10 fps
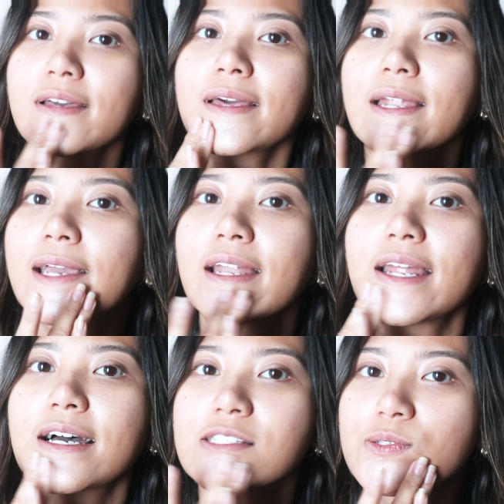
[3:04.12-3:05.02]
and again,
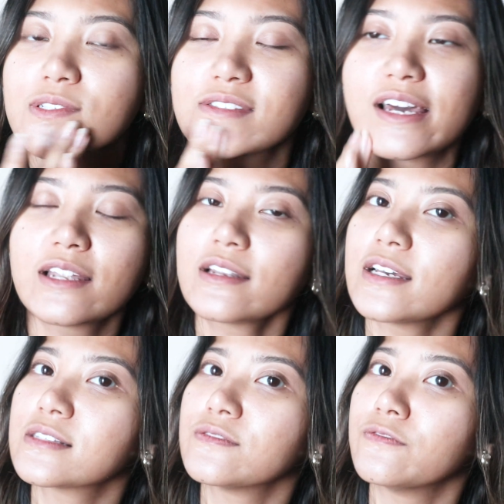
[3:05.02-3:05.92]
it has no scent.
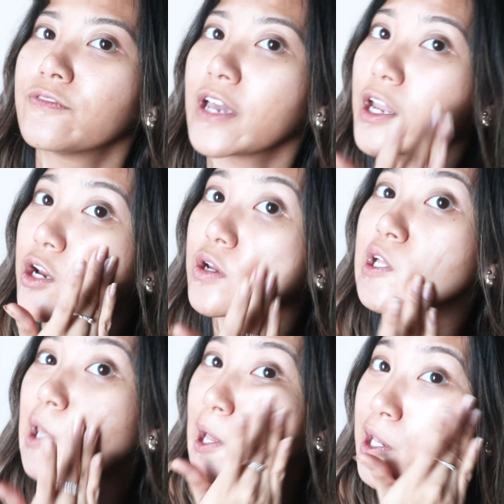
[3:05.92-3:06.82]
It's
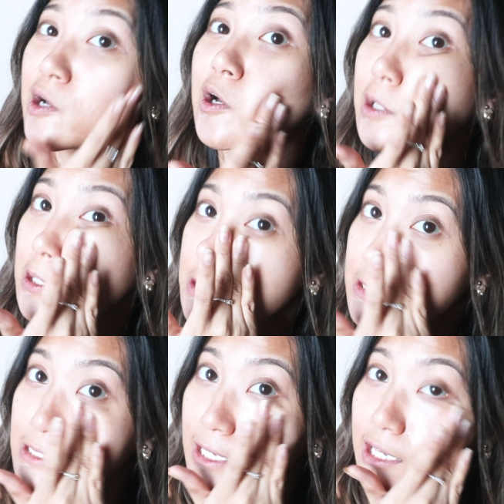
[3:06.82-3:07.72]
very light on the
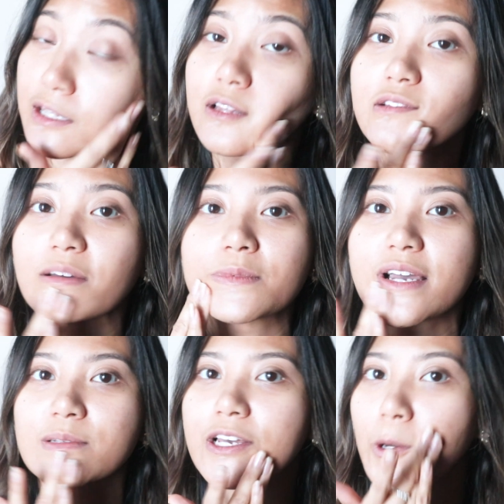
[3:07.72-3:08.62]
skin.
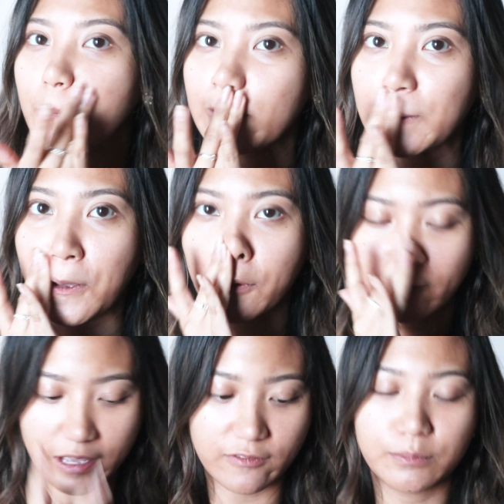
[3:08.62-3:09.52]
Sometimes I don't even know
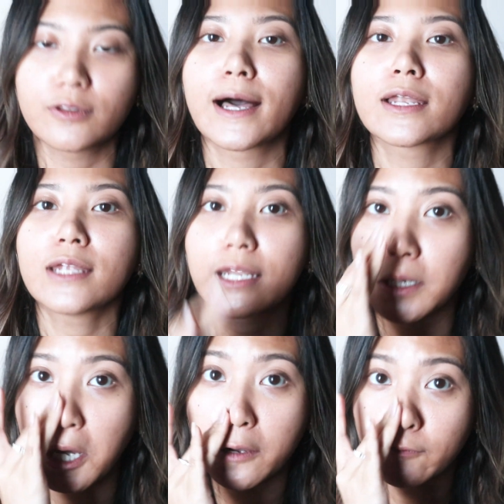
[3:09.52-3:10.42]
if I applied
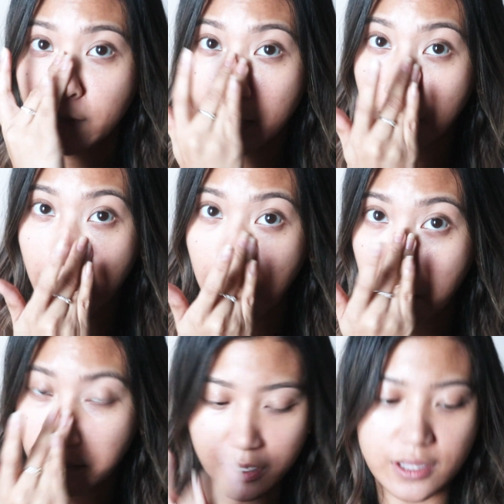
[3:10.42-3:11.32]
enough,
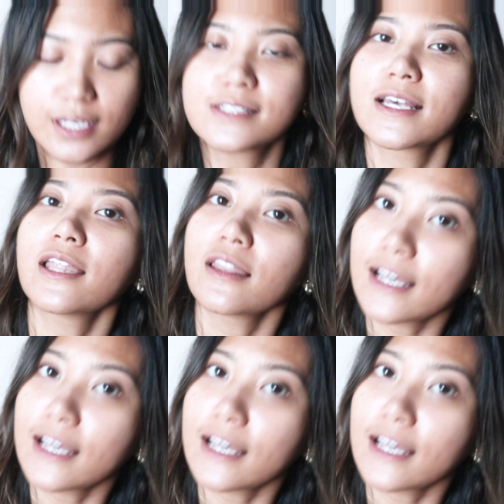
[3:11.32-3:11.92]
but they said